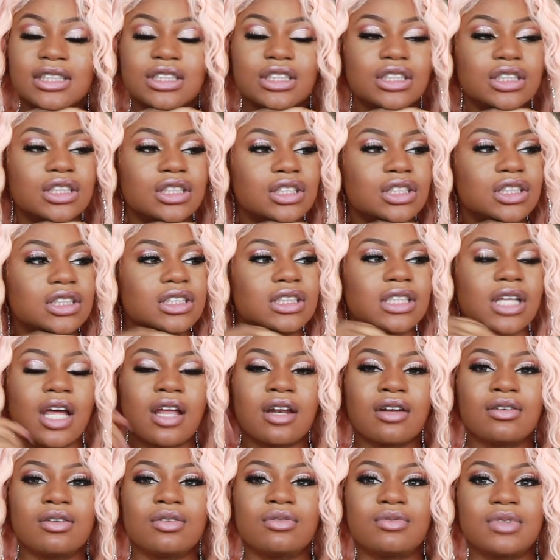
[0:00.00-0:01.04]
She's just,
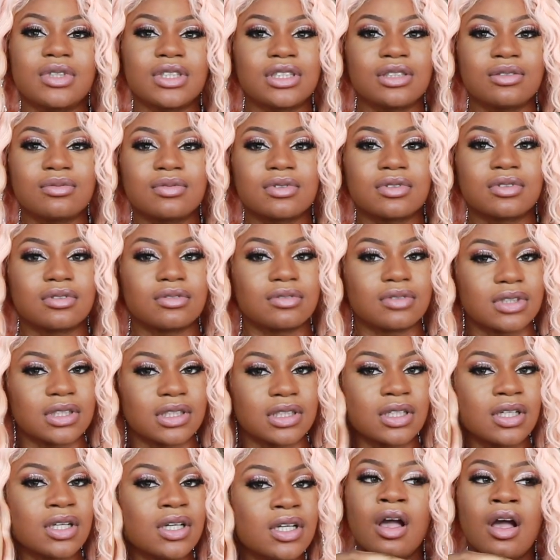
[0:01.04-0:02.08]
I don't know what she was
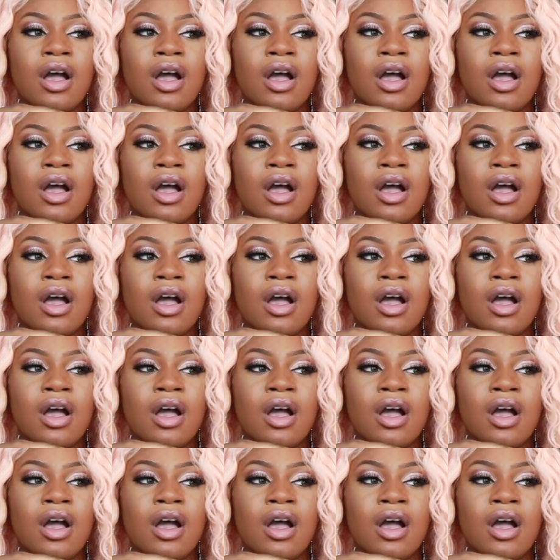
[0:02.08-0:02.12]
doing.